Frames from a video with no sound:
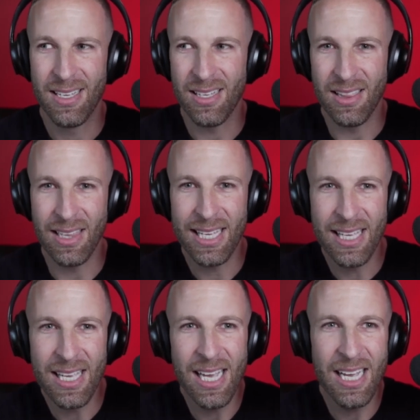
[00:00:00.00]

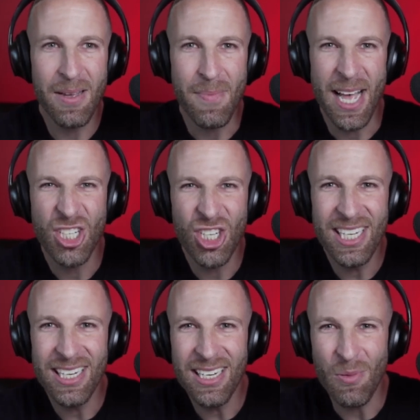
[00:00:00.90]
Likia
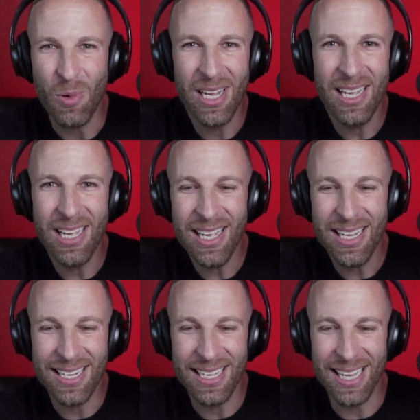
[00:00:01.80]
Machine?
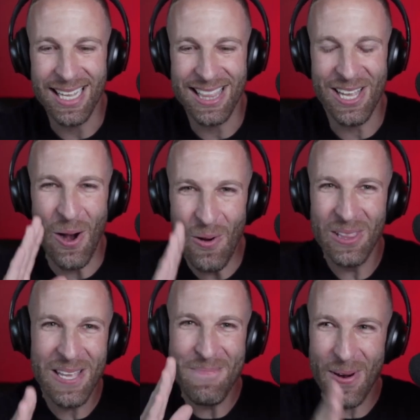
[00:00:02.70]
What? And the
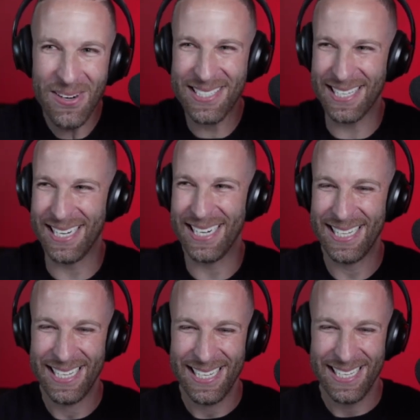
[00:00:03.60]
only person,
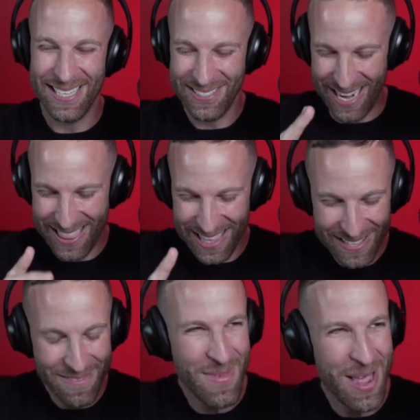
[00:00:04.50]
there's, I
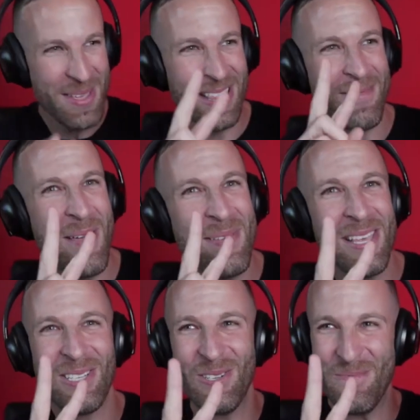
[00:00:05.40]
think maybe, maybe
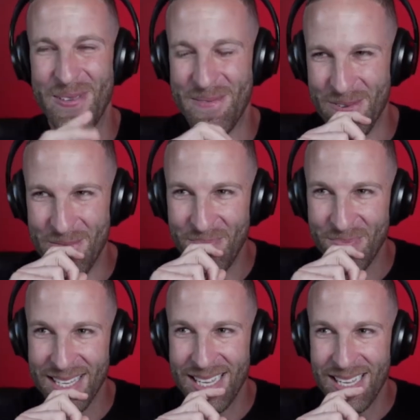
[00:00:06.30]
there's two people.
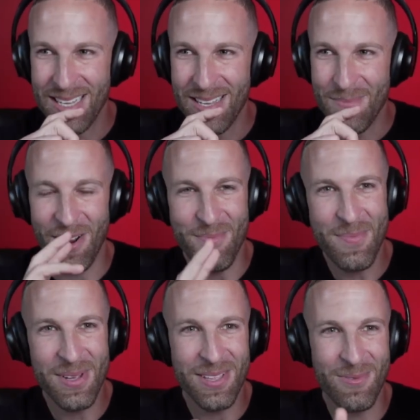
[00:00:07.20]
But I
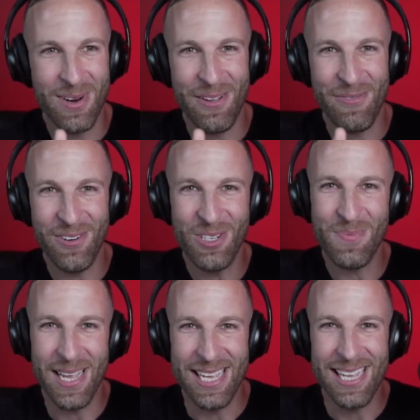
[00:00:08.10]
remember when I first
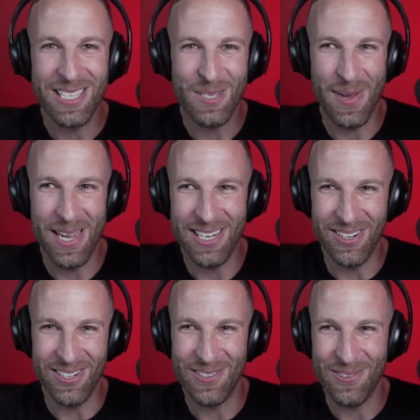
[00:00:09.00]
met Ian
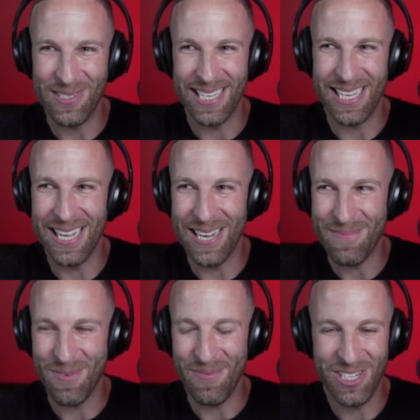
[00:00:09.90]
Spanier, who was a uh,
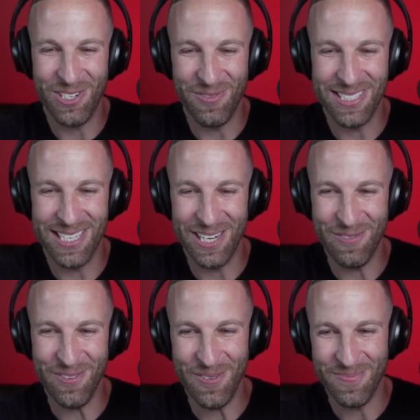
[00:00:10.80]
professional photographer,